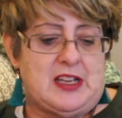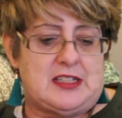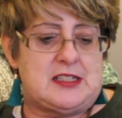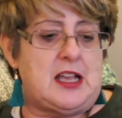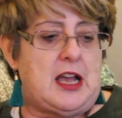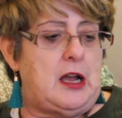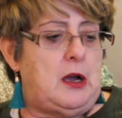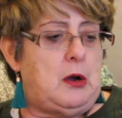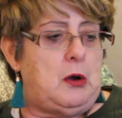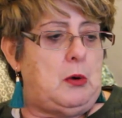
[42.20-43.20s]

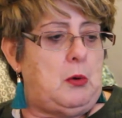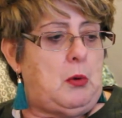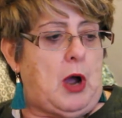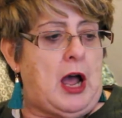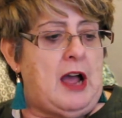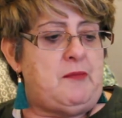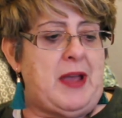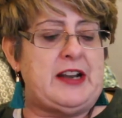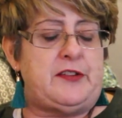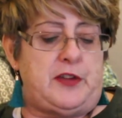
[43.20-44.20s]
So I've
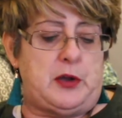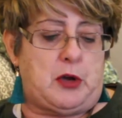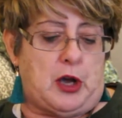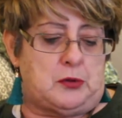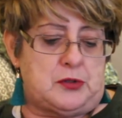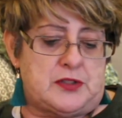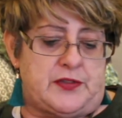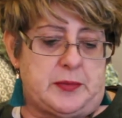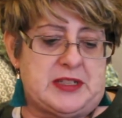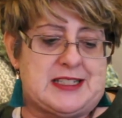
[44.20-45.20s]
made a few goals
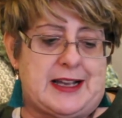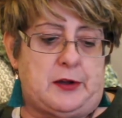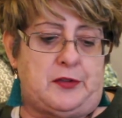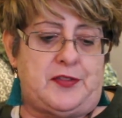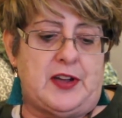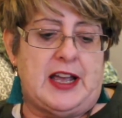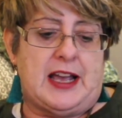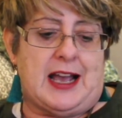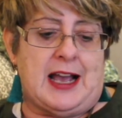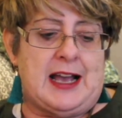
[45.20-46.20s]
for myself
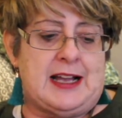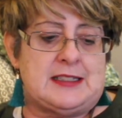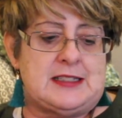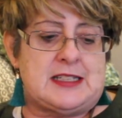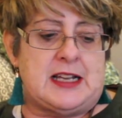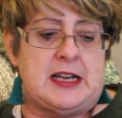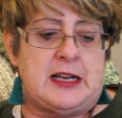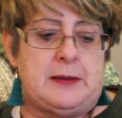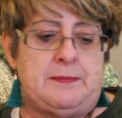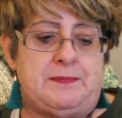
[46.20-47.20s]
and
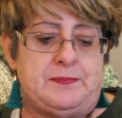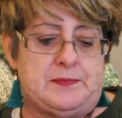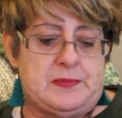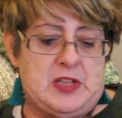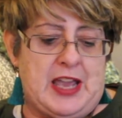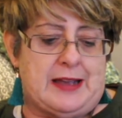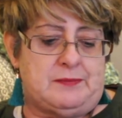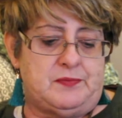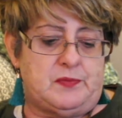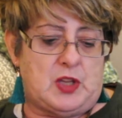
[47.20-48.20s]
um, yeah,
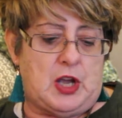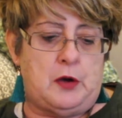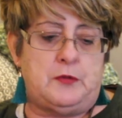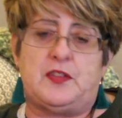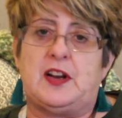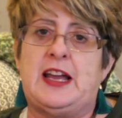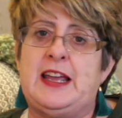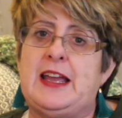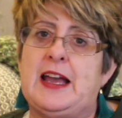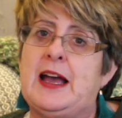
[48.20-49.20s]

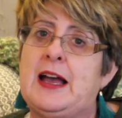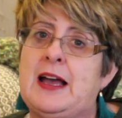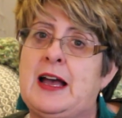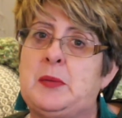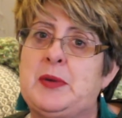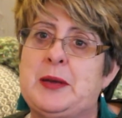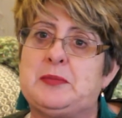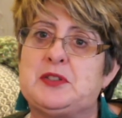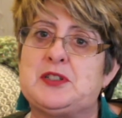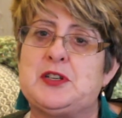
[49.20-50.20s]
hopefully I'll be
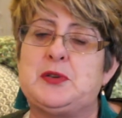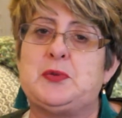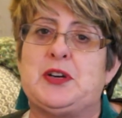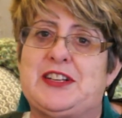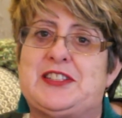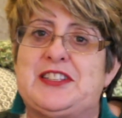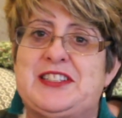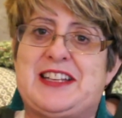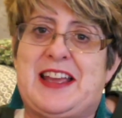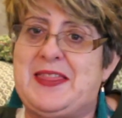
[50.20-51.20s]
able to uh,
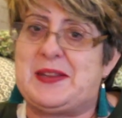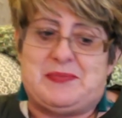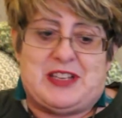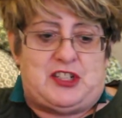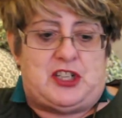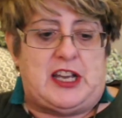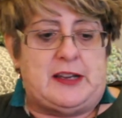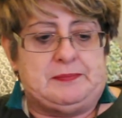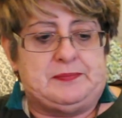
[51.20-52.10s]
sustain them this year.